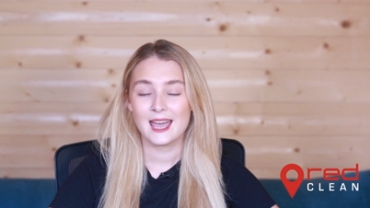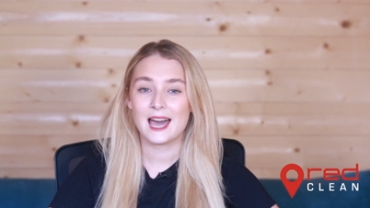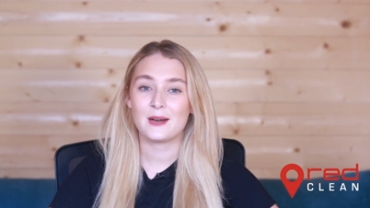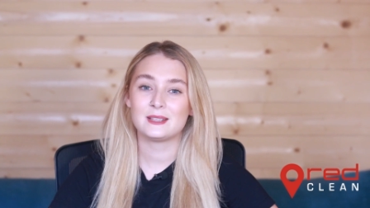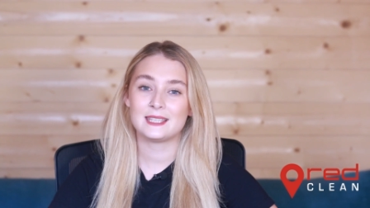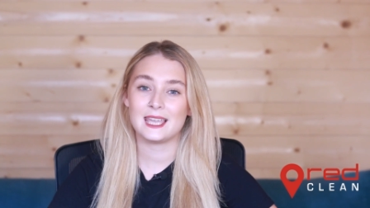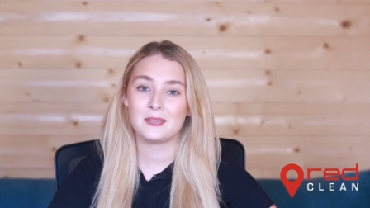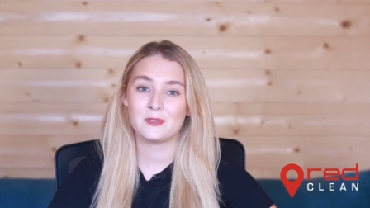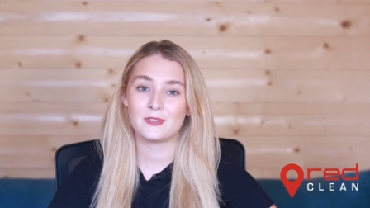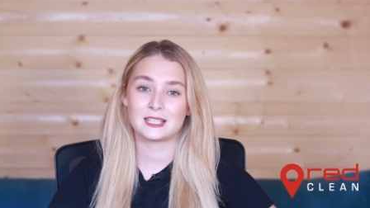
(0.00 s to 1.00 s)
Our
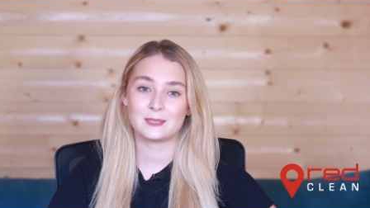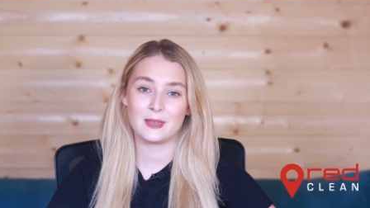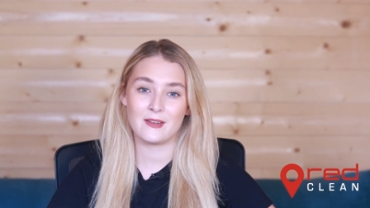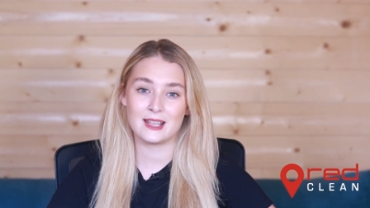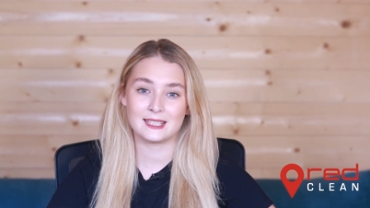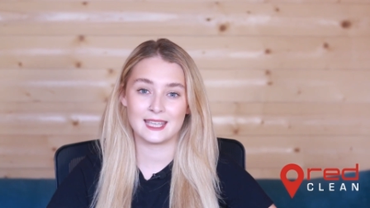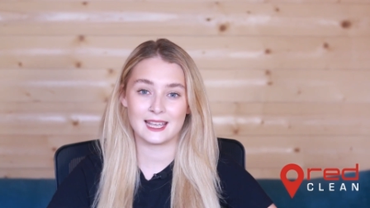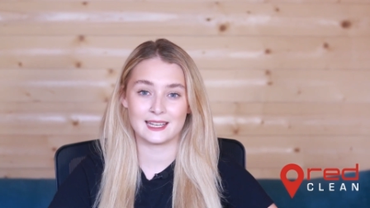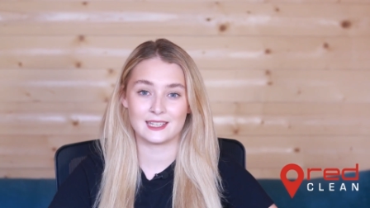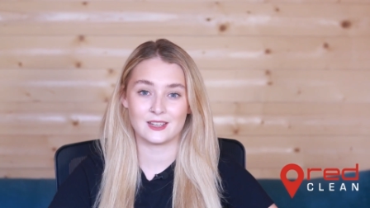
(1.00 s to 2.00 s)
team of experienced
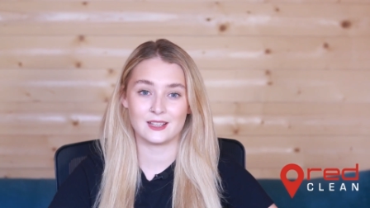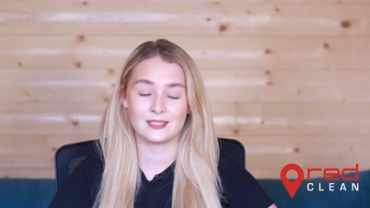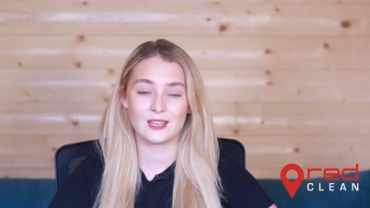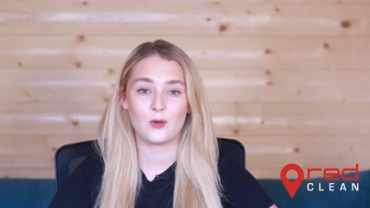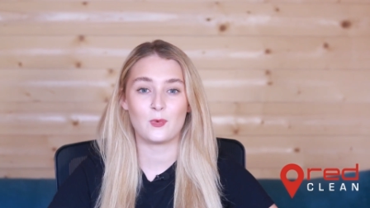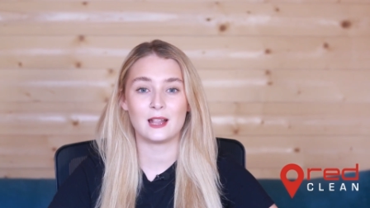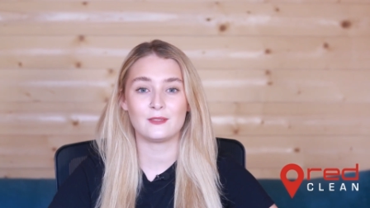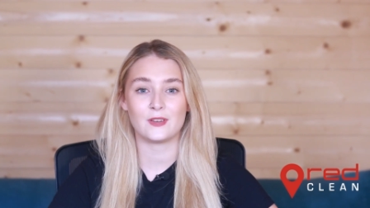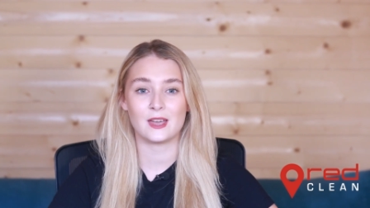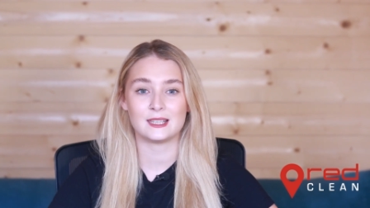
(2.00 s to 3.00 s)
technicians are
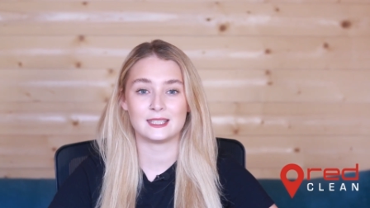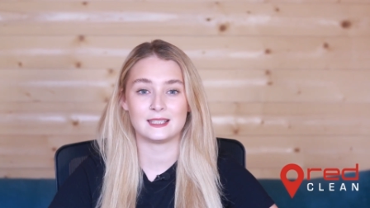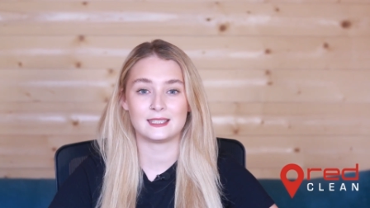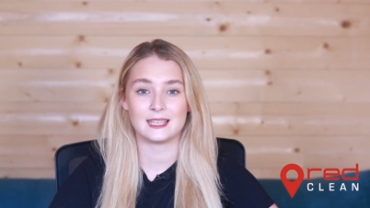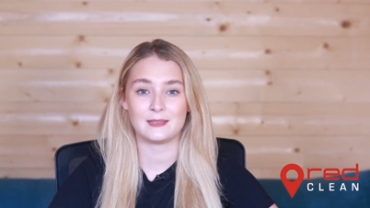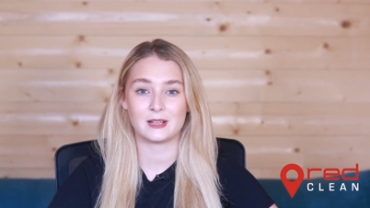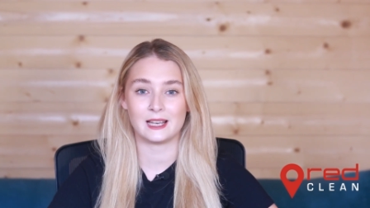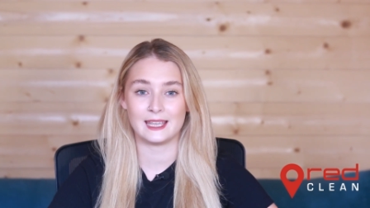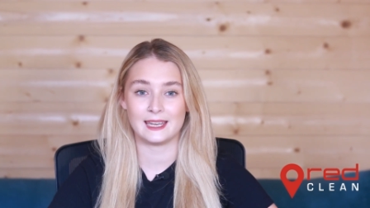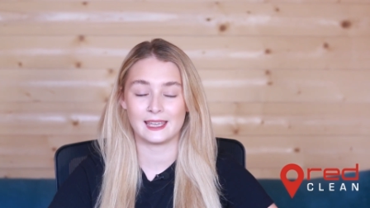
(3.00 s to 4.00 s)
well versed in steam
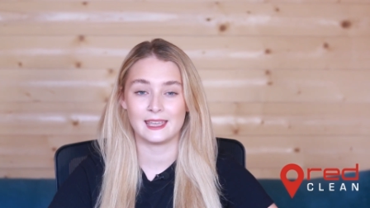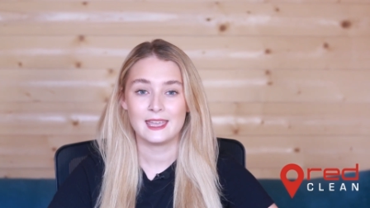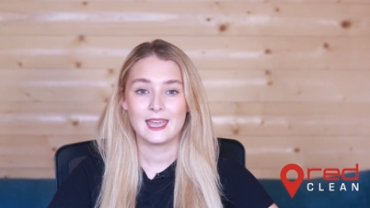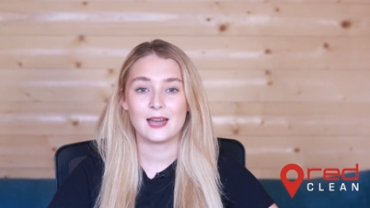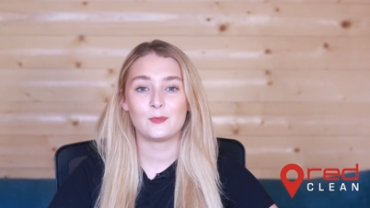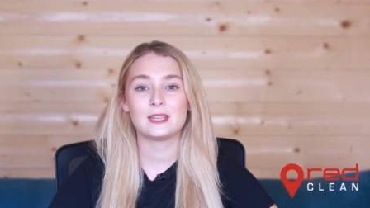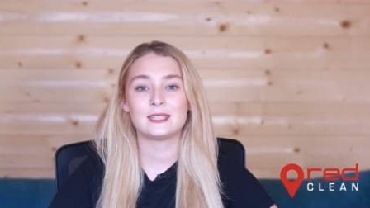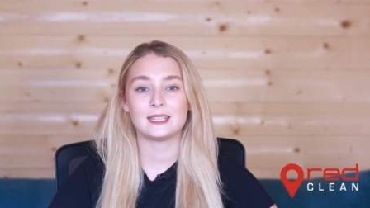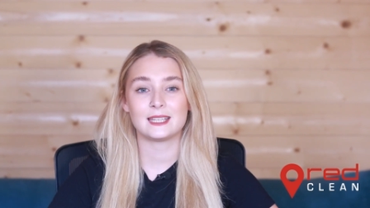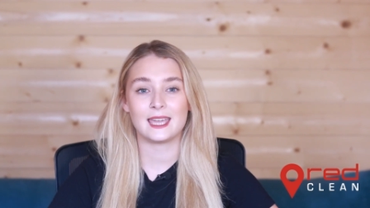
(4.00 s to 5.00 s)
cleaning and we're
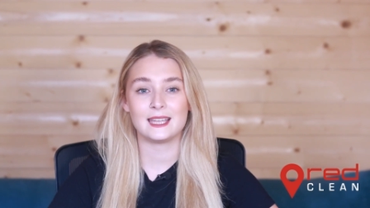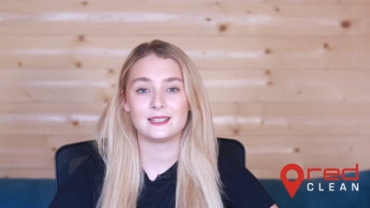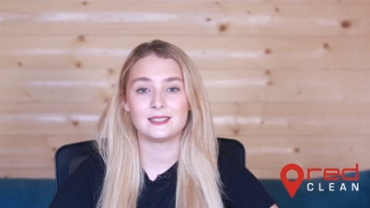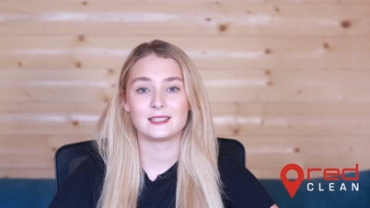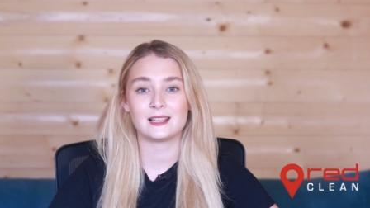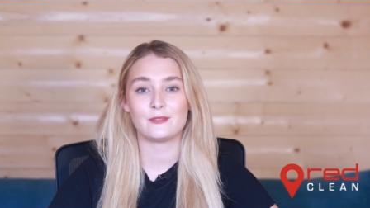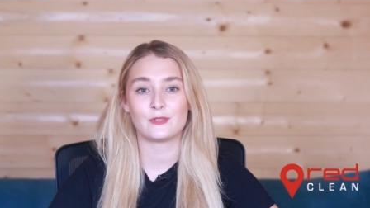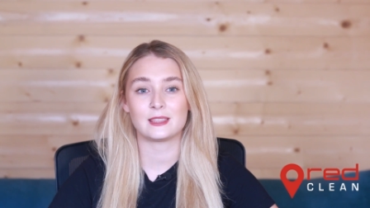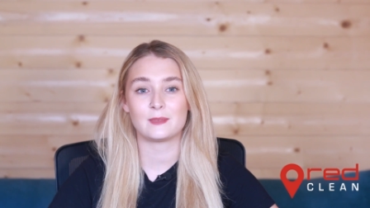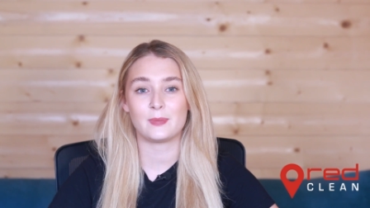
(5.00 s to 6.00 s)
dedicated to
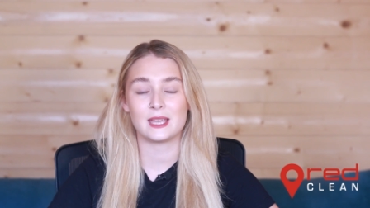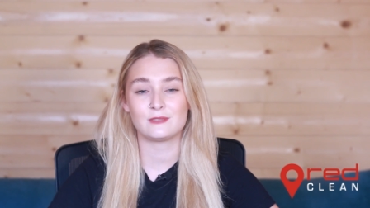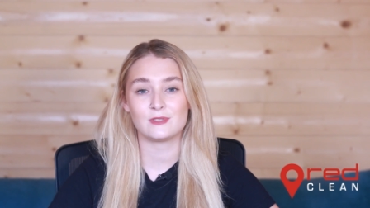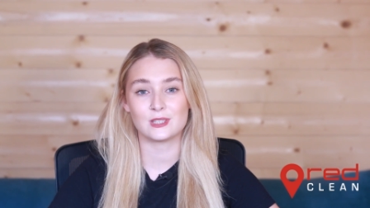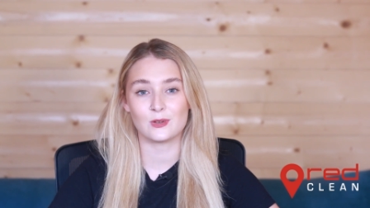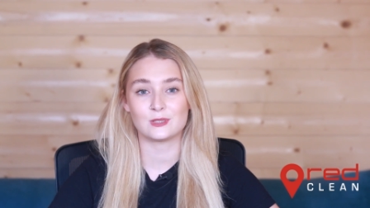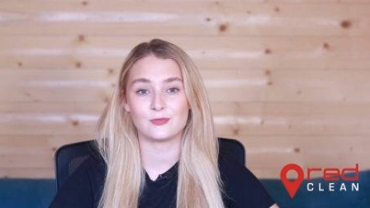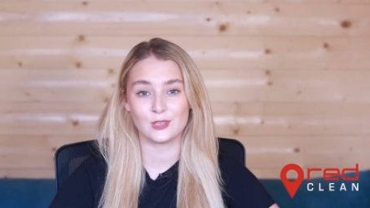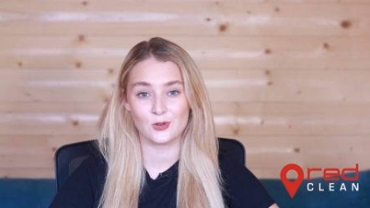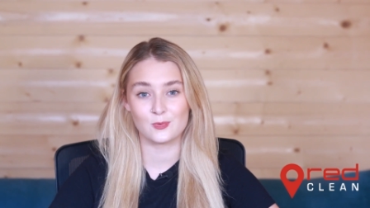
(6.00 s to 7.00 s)
delivering the best results
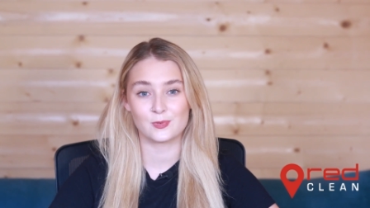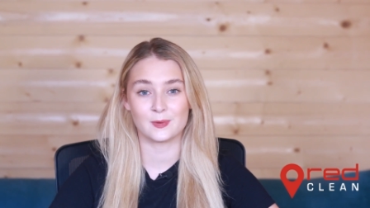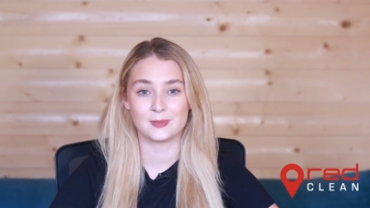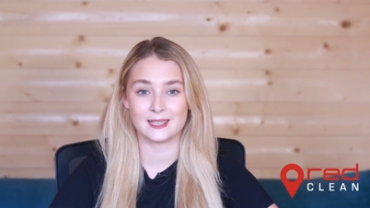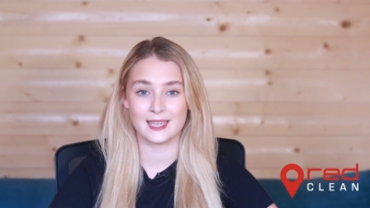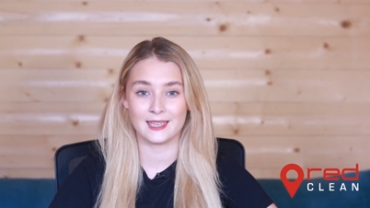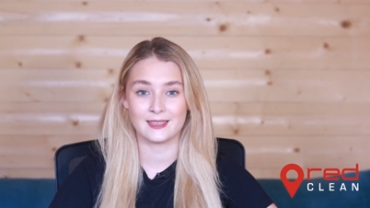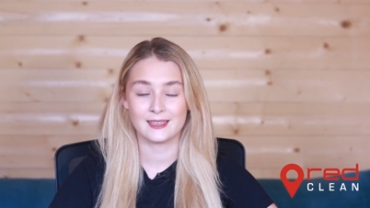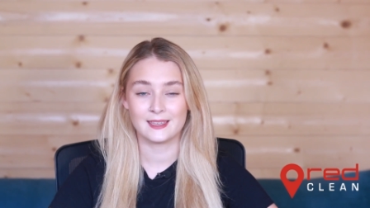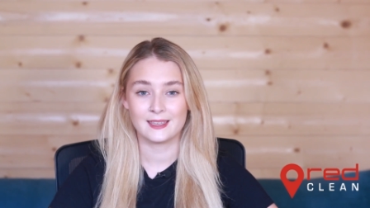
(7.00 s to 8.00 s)
for your property.